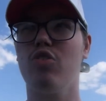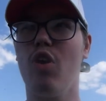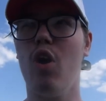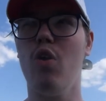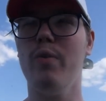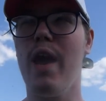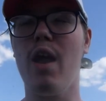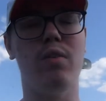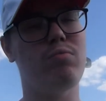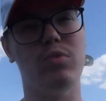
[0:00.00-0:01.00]
So
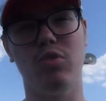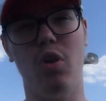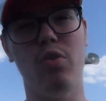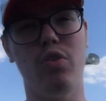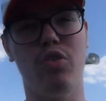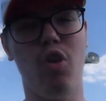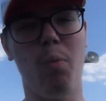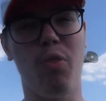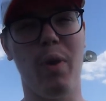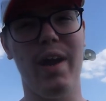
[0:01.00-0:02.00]
yeah, so the
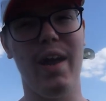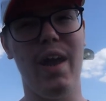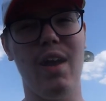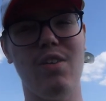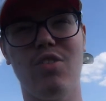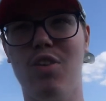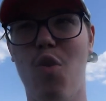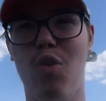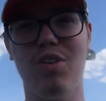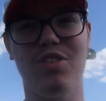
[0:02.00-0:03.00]
top three is
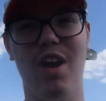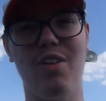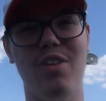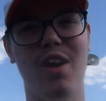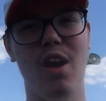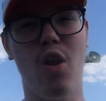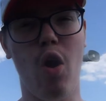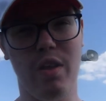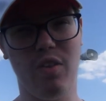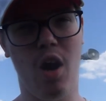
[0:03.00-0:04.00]
Gordon Shedden,
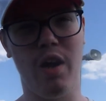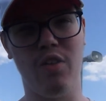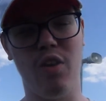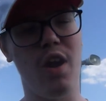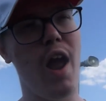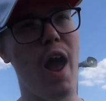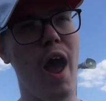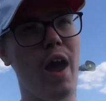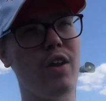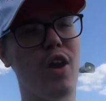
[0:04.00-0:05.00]
Colin Turkington,
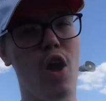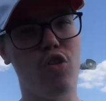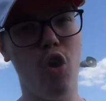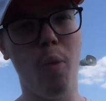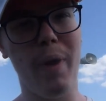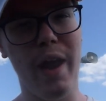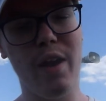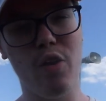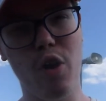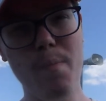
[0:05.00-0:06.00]
and Tom
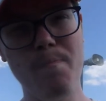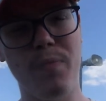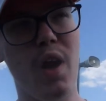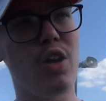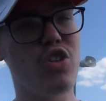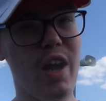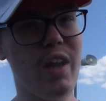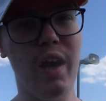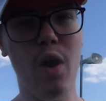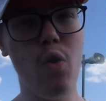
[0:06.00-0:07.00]
Ingram.
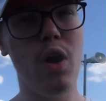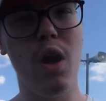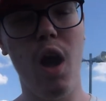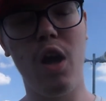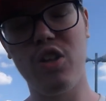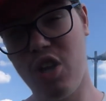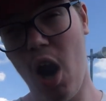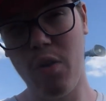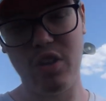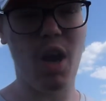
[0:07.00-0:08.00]
Jake Hill, uh, the
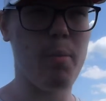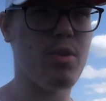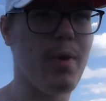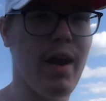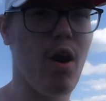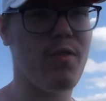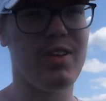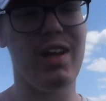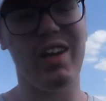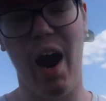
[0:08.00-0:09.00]
current championship leader,
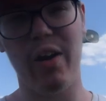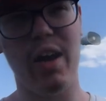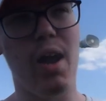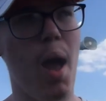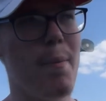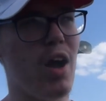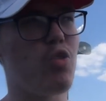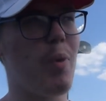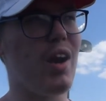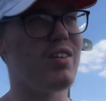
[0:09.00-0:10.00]
obviously carrying oh,
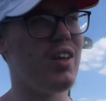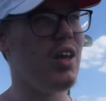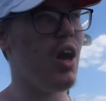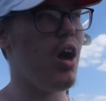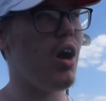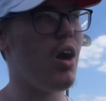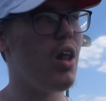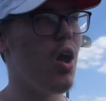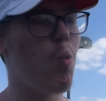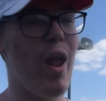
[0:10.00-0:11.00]
Max and Ballas. He uh,
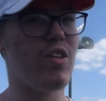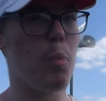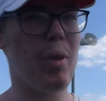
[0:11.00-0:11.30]
went